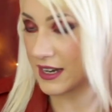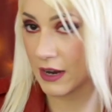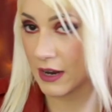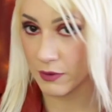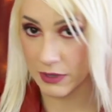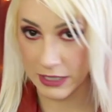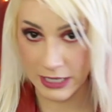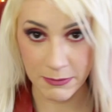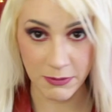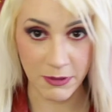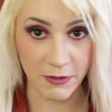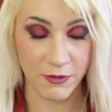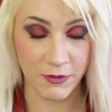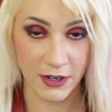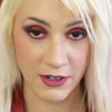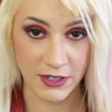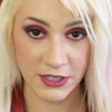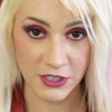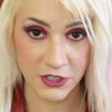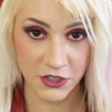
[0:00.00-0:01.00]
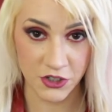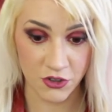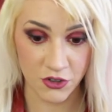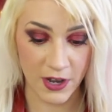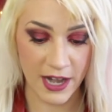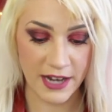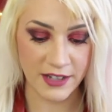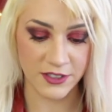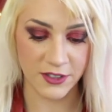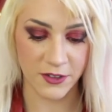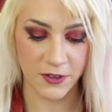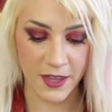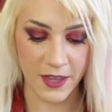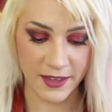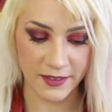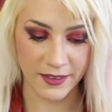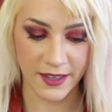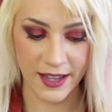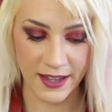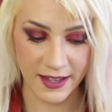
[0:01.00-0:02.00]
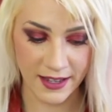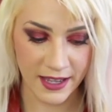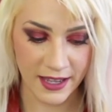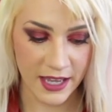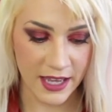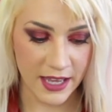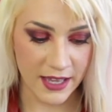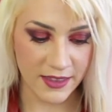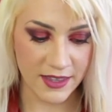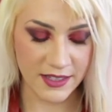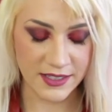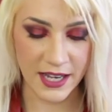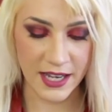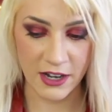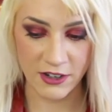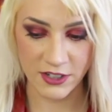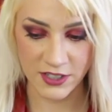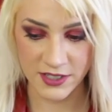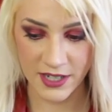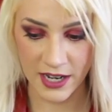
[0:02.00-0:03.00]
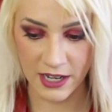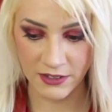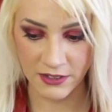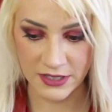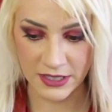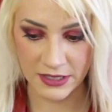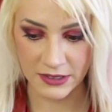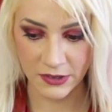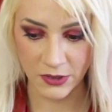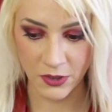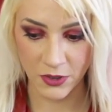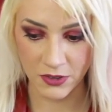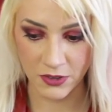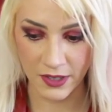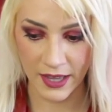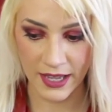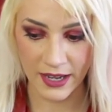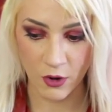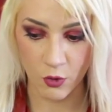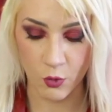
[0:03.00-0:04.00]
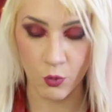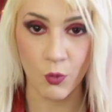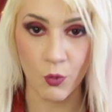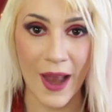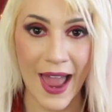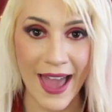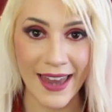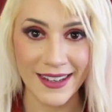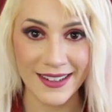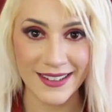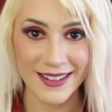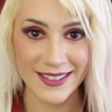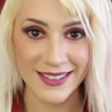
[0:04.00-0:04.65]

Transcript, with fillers: and I would keep them very straight so that, like, this hairstyle didn't look like a ratted